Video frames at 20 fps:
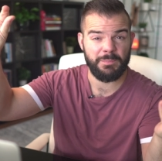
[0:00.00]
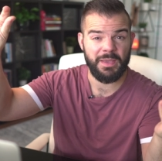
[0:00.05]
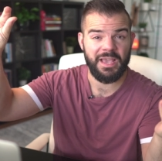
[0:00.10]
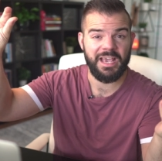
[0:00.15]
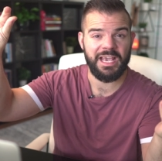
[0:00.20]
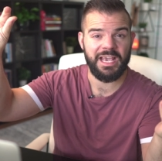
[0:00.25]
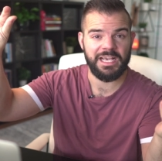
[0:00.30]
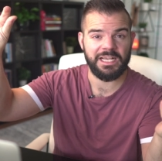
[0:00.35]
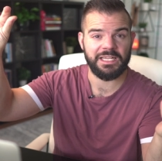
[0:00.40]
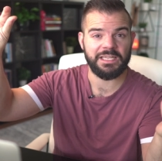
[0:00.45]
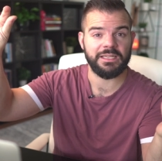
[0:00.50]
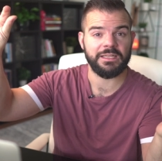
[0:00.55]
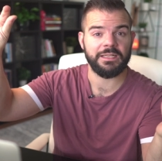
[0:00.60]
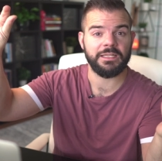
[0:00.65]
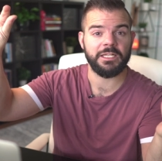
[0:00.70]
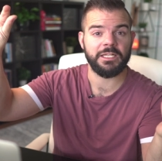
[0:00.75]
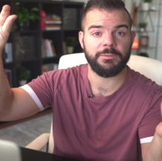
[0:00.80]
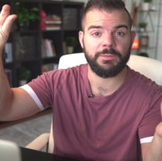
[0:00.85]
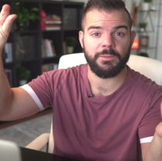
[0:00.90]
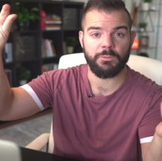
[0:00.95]
paying a
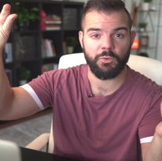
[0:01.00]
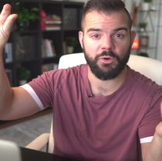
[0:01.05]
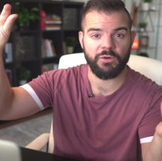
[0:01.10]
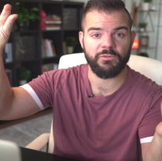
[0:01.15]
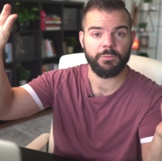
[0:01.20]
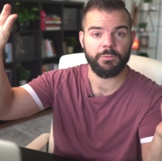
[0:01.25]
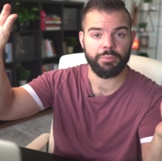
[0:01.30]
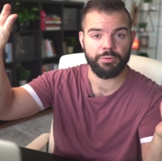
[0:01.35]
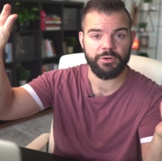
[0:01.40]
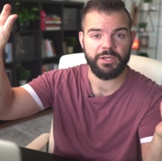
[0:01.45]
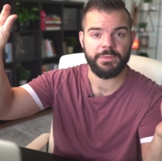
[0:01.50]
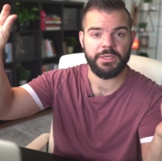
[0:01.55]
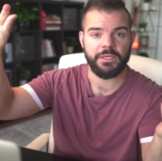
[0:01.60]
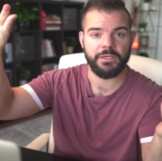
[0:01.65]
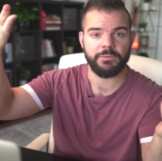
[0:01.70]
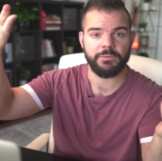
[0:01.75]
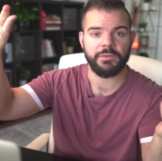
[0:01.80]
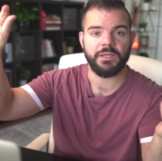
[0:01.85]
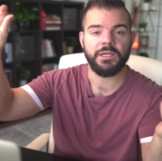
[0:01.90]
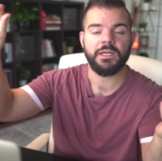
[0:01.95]
little bit more of a
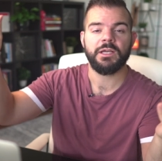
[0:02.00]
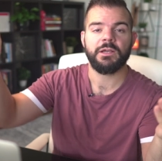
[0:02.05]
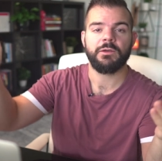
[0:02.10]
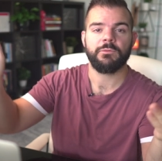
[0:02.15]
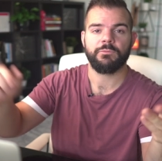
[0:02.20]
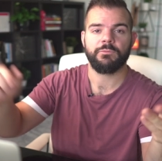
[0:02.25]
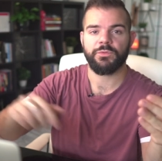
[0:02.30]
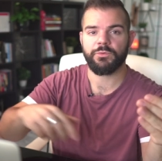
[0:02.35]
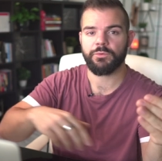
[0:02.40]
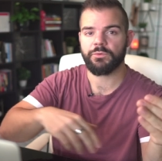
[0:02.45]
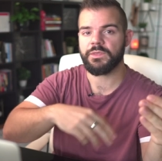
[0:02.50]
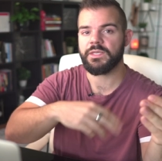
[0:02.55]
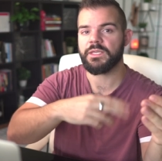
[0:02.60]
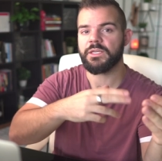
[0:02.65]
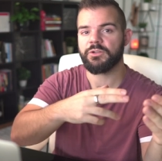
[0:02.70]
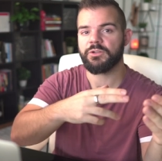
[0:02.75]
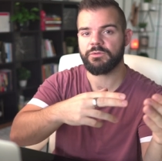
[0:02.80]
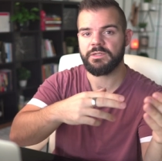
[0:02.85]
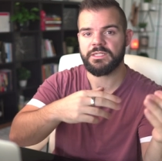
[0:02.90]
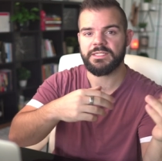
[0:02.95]
premium through the
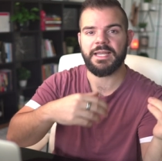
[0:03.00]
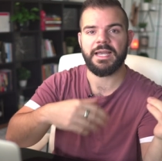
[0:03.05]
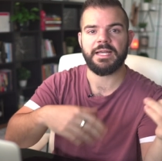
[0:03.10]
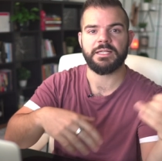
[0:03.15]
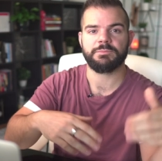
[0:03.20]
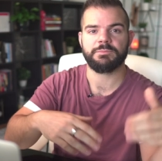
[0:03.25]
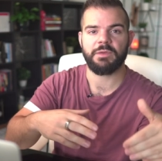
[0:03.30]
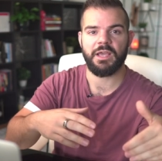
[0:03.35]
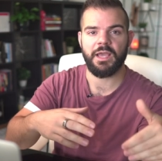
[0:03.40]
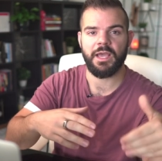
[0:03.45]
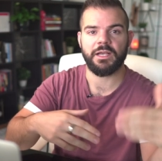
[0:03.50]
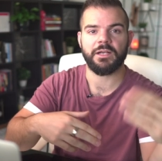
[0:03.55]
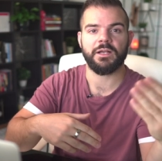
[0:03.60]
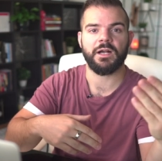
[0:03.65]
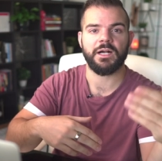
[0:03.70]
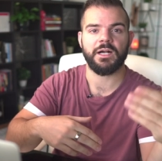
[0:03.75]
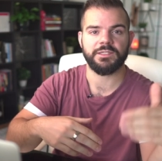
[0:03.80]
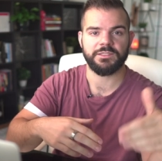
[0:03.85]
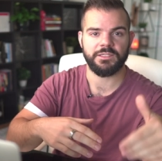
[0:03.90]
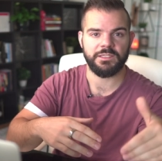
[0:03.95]
increased ads, ad
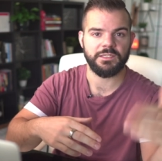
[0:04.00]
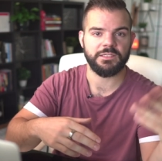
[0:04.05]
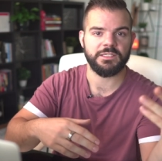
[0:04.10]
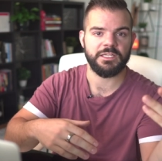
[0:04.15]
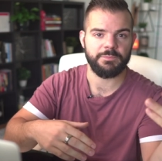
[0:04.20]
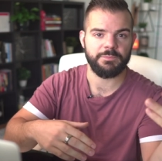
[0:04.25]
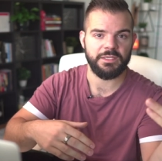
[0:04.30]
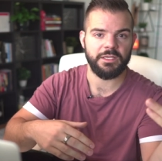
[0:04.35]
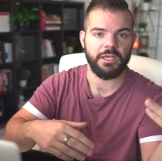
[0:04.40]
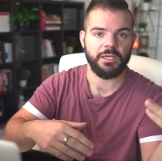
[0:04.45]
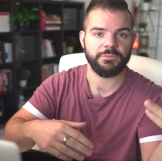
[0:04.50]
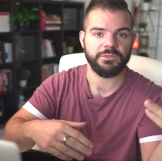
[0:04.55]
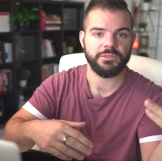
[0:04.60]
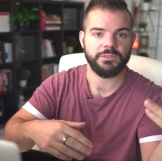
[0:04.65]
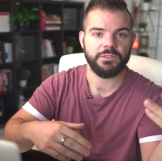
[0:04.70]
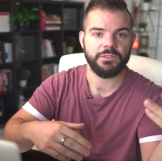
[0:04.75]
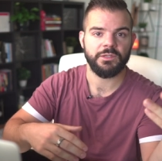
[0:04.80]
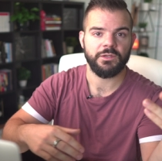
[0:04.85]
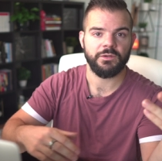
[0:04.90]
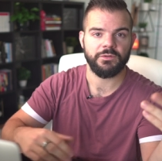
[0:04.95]
costs and the CPMs,